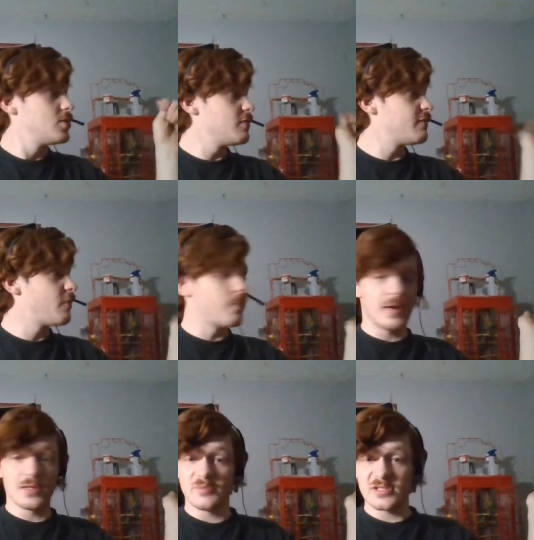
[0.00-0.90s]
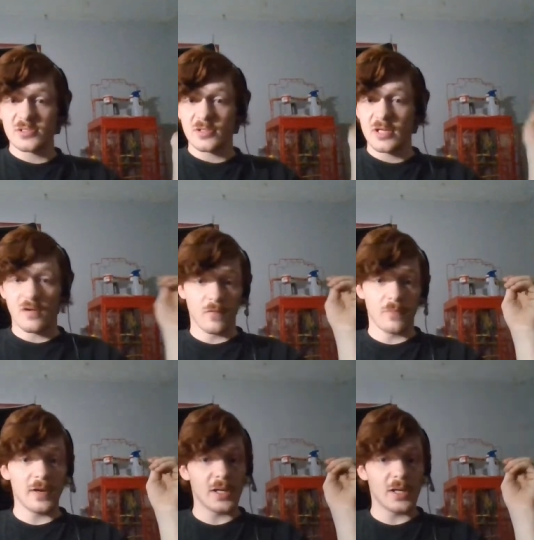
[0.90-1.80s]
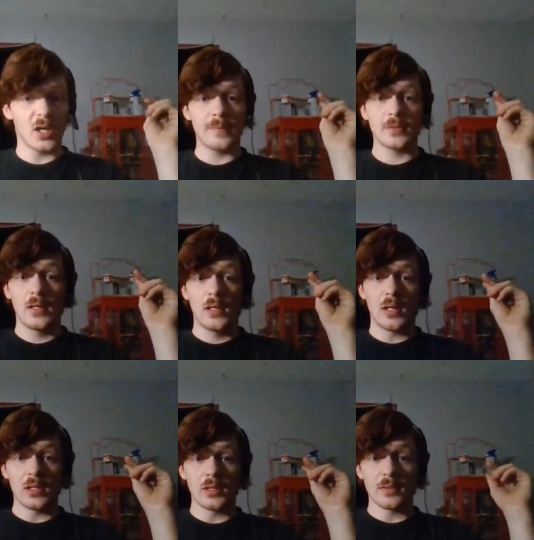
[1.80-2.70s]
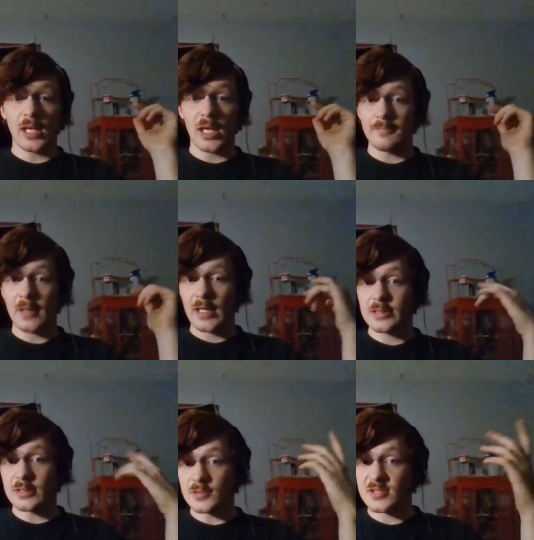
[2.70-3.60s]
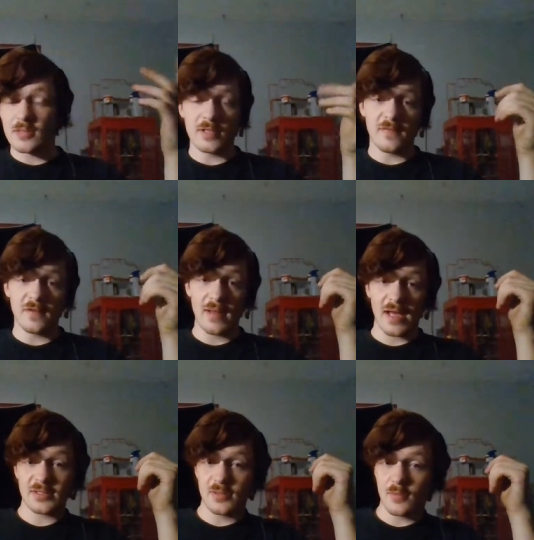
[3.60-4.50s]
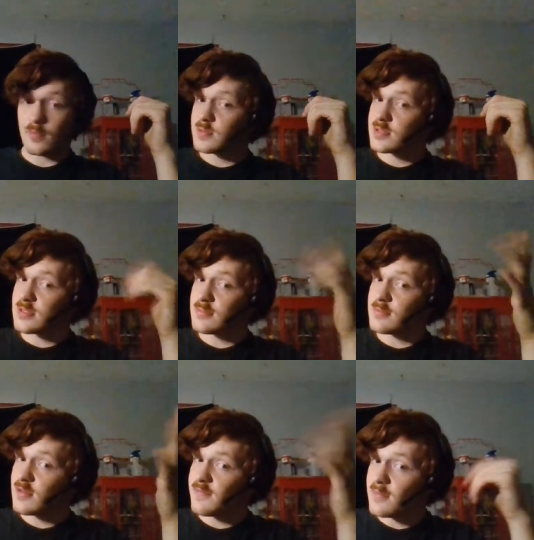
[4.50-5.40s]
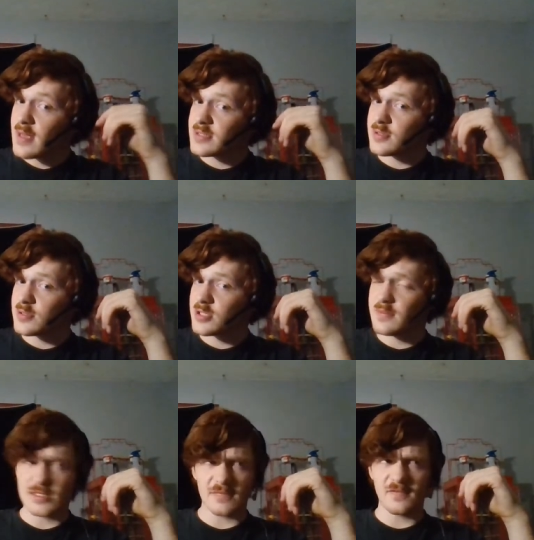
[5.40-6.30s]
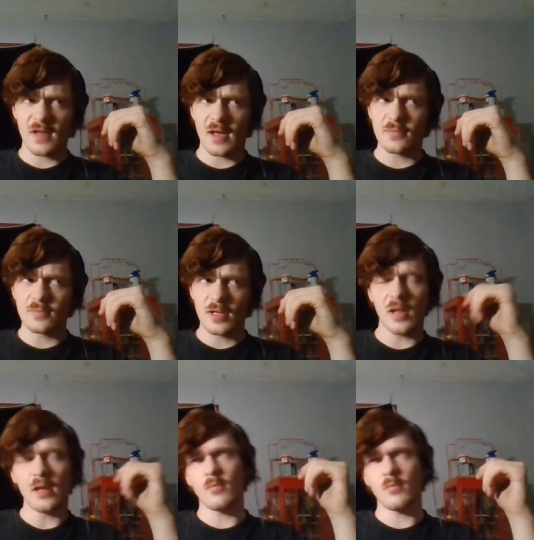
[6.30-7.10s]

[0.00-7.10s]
four player split screen or four player co op on the campaign to do some of the vidmaster some of the vidmaster achievements, if not eh,